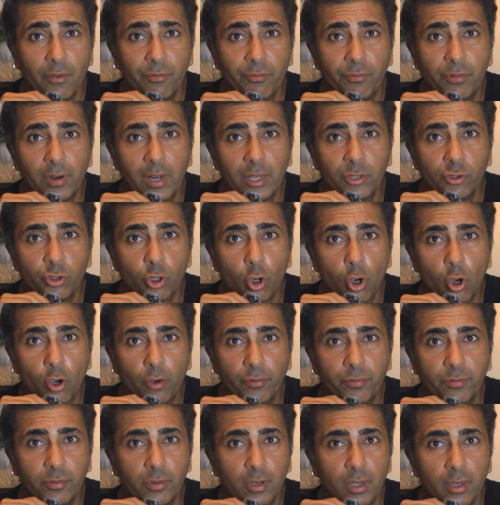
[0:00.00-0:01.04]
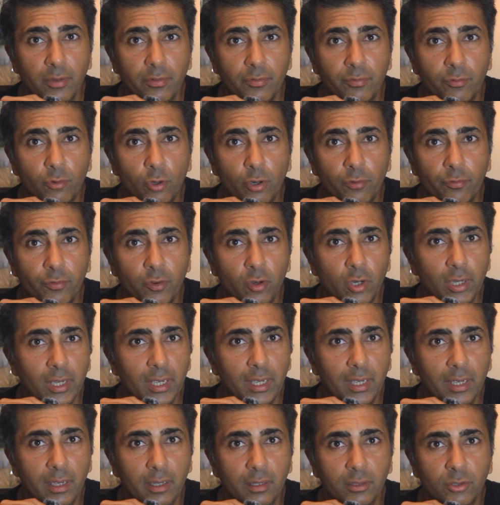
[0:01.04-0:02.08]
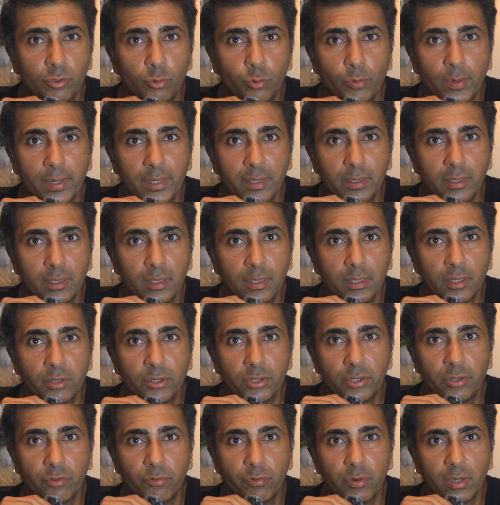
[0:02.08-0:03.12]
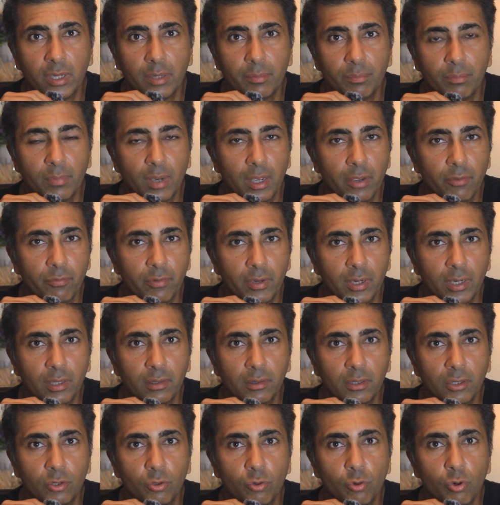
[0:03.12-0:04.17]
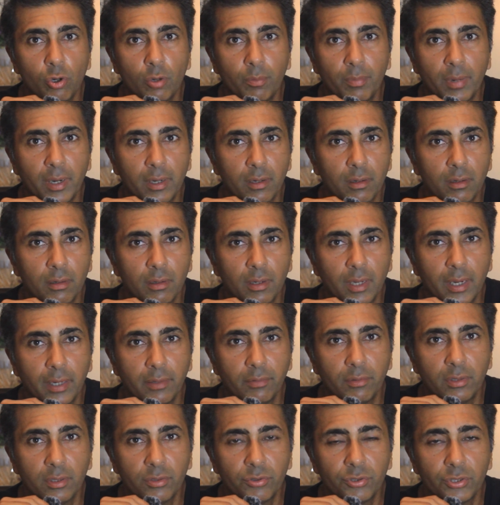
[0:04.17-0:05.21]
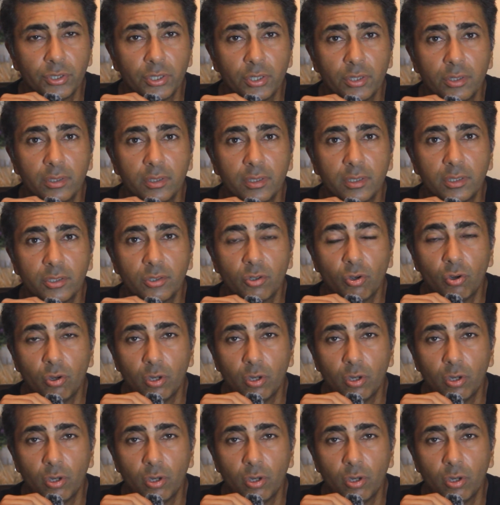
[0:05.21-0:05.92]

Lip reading: fresh off fulfilling his 20-year dream by winning the gold medal at this year's